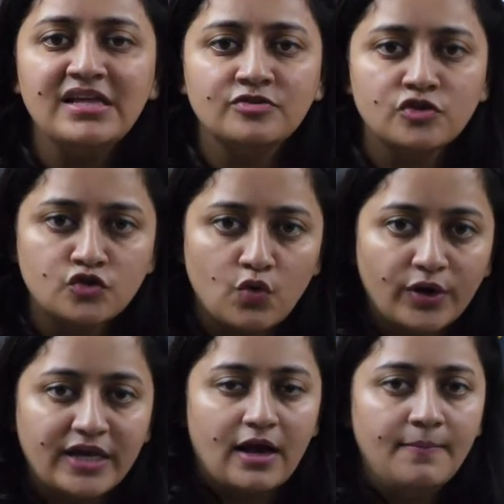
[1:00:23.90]
means a
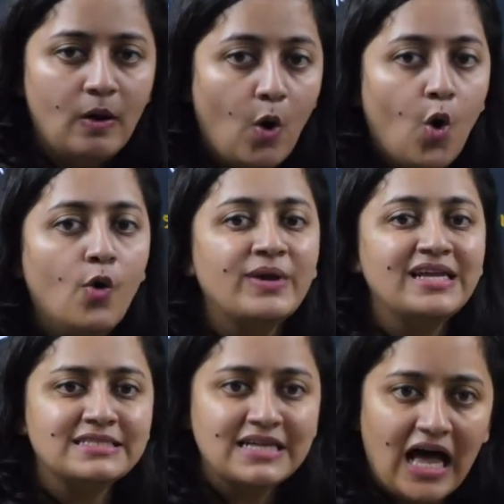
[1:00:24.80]
sodium O
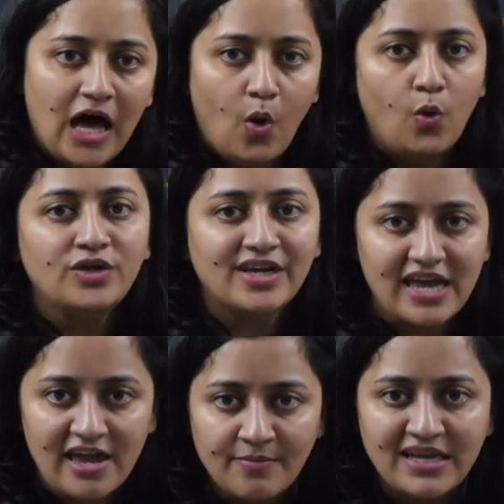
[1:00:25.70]
means out
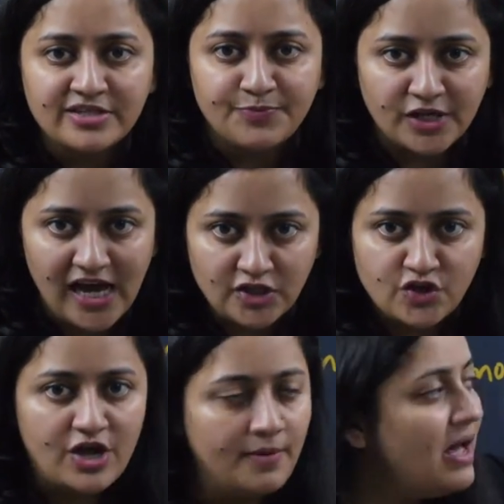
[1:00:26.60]
K means
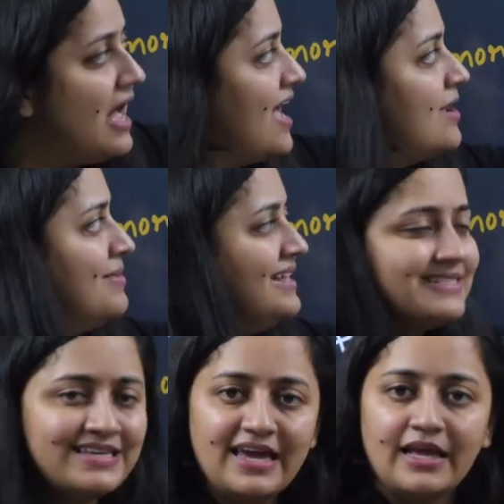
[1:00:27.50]
potassium I
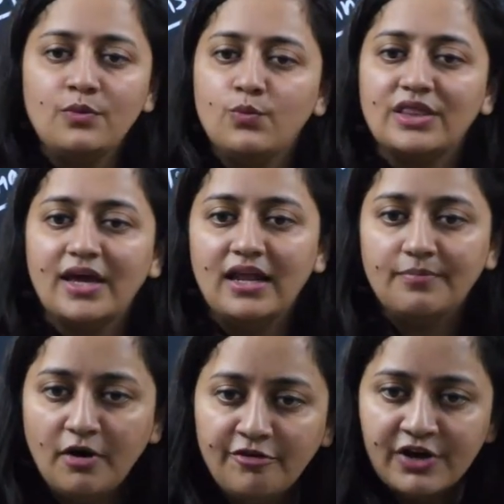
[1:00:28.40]
means in with the
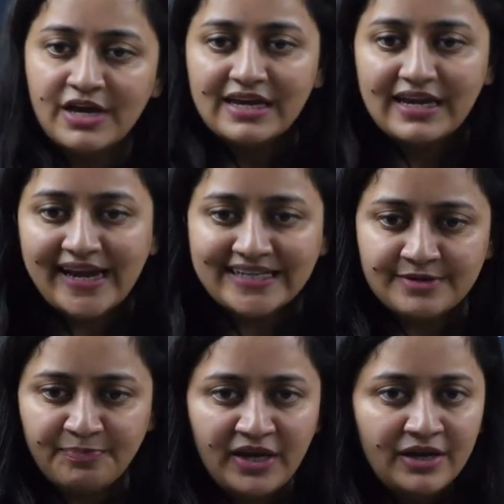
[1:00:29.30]
help of
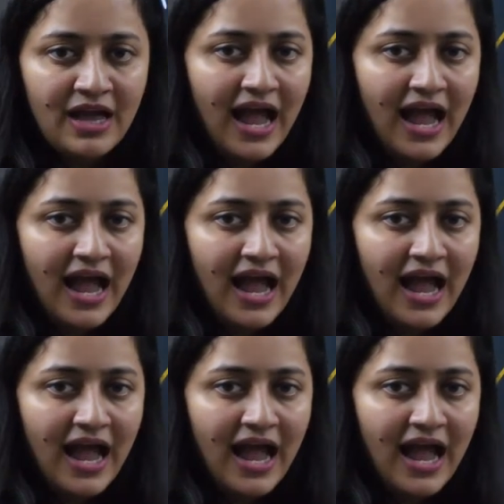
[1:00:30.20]
ATP